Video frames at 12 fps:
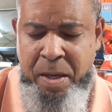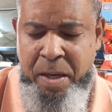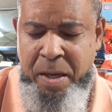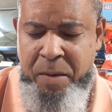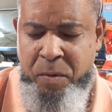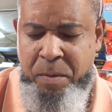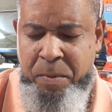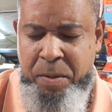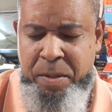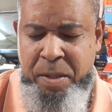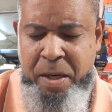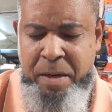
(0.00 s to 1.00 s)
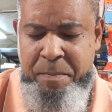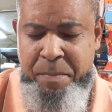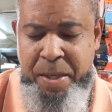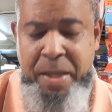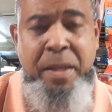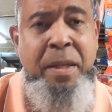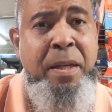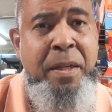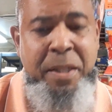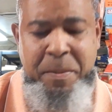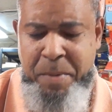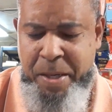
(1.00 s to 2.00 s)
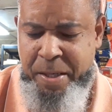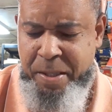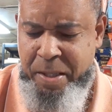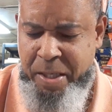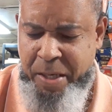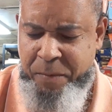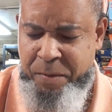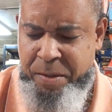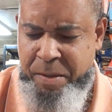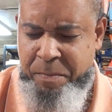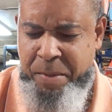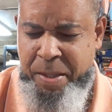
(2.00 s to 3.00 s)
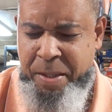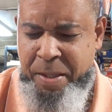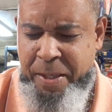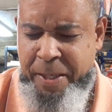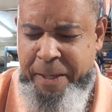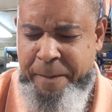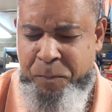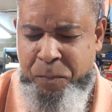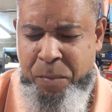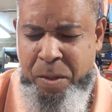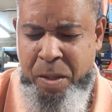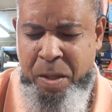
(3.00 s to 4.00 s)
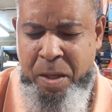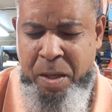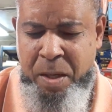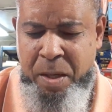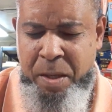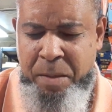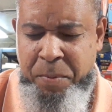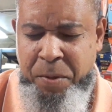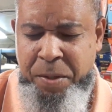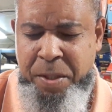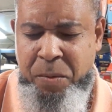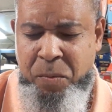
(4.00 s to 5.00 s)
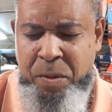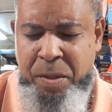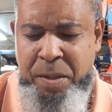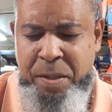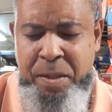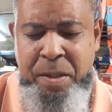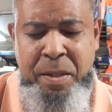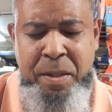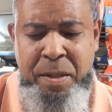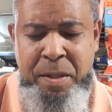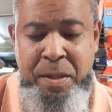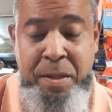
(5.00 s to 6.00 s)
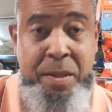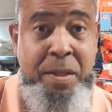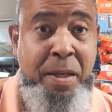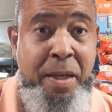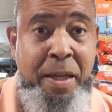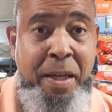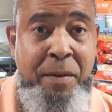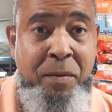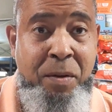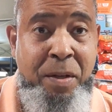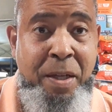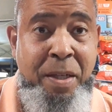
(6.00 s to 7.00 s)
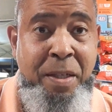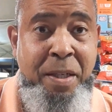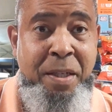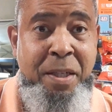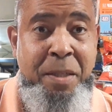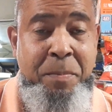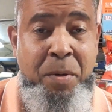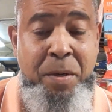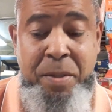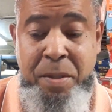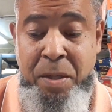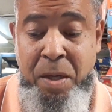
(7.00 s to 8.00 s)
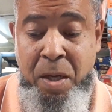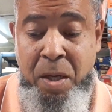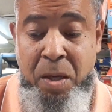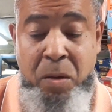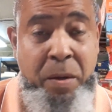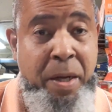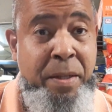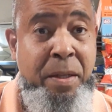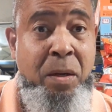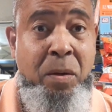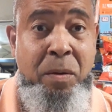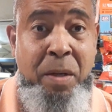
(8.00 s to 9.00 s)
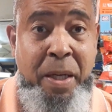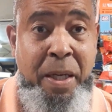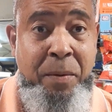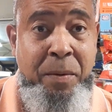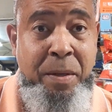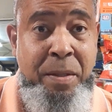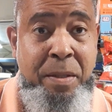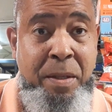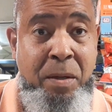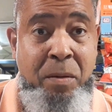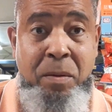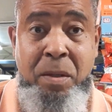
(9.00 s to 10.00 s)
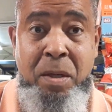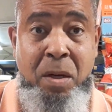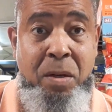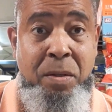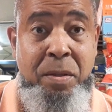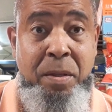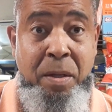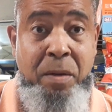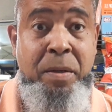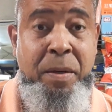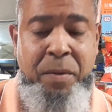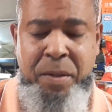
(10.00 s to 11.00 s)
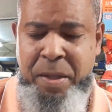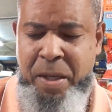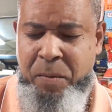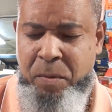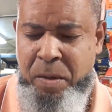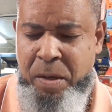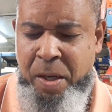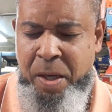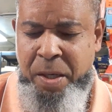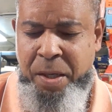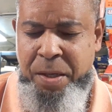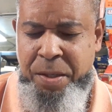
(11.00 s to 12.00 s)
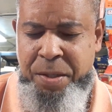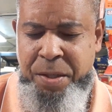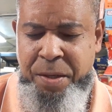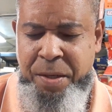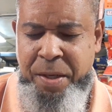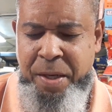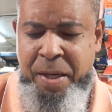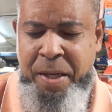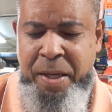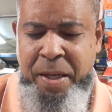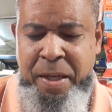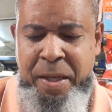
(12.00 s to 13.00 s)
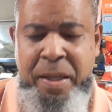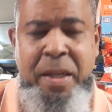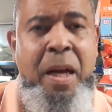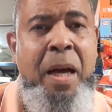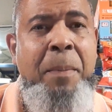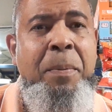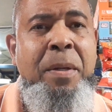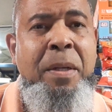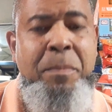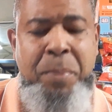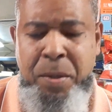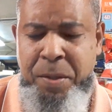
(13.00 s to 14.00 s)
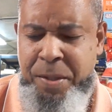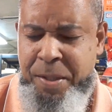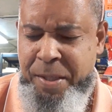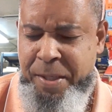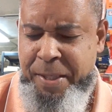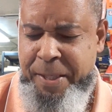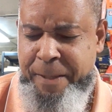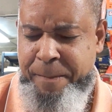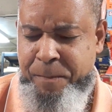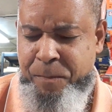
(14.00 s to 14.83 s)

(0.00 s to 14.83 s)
And what Bozal meant in the Spanish language, it meant that person was the slave or the indigenous person who had their own language, their own culture, their own everything, were considered incompetent persons,